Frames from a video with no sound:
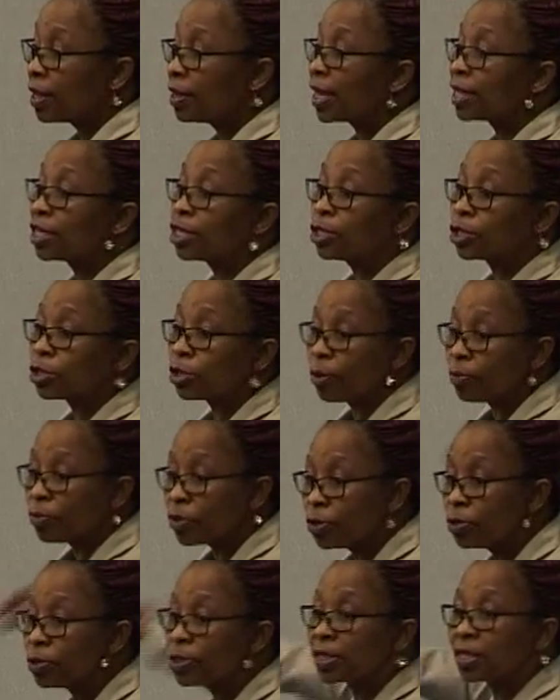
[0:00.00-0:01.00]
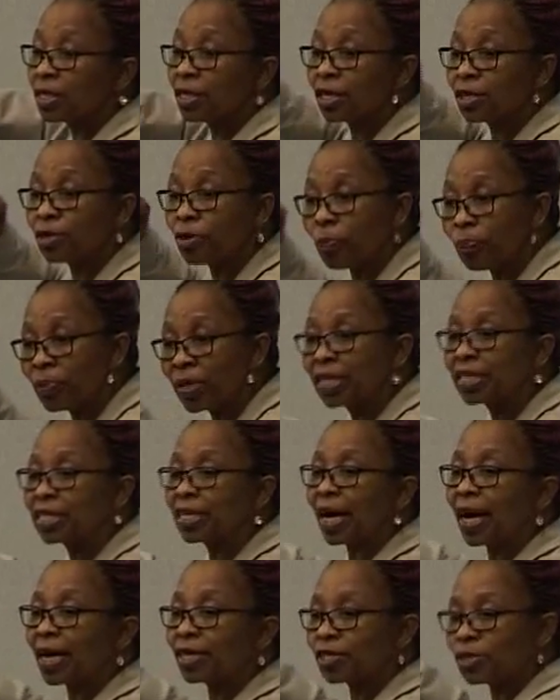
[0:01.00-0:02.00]
That is your music, your
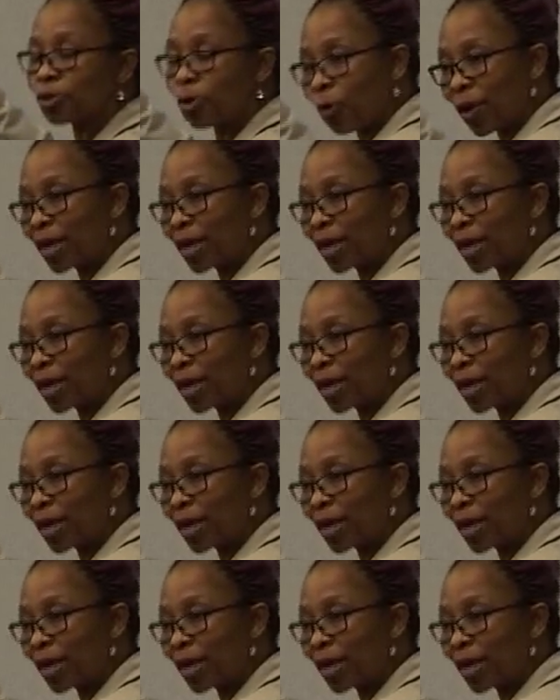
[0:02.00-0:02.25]
pictures, your